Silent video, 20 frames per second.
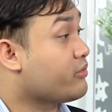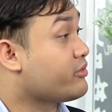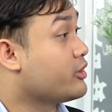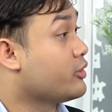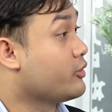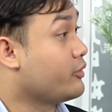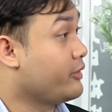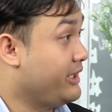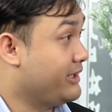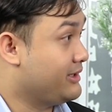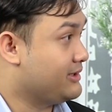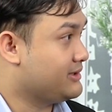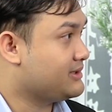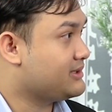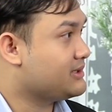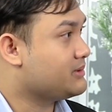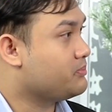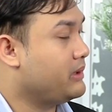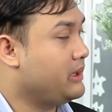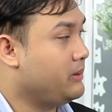
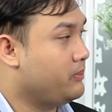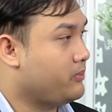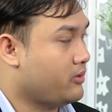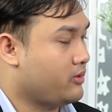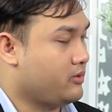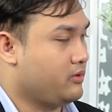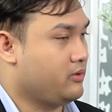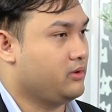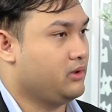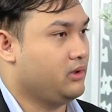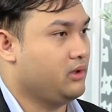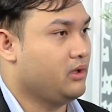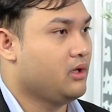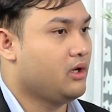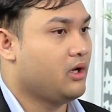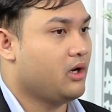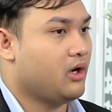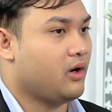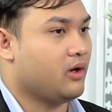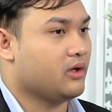Koreans people
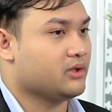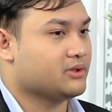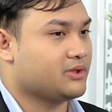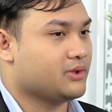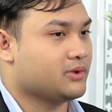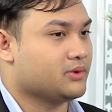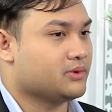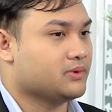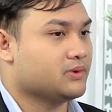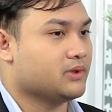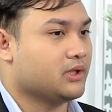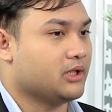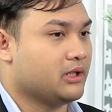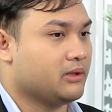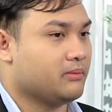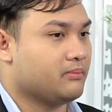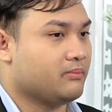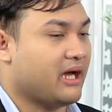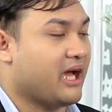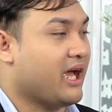also
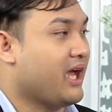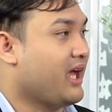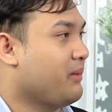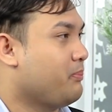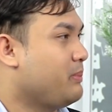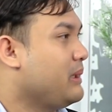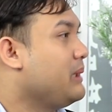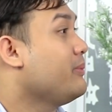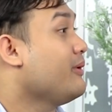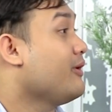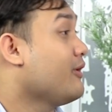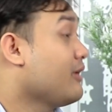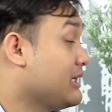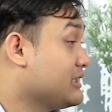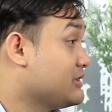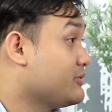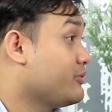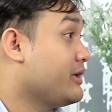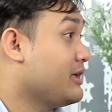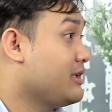are people
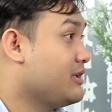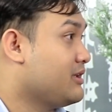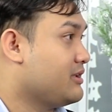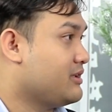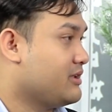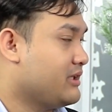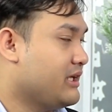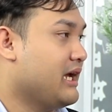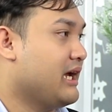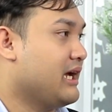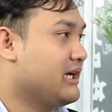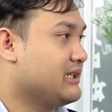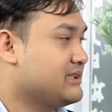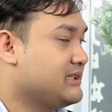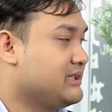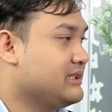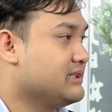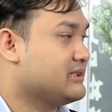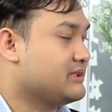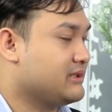as well. They are still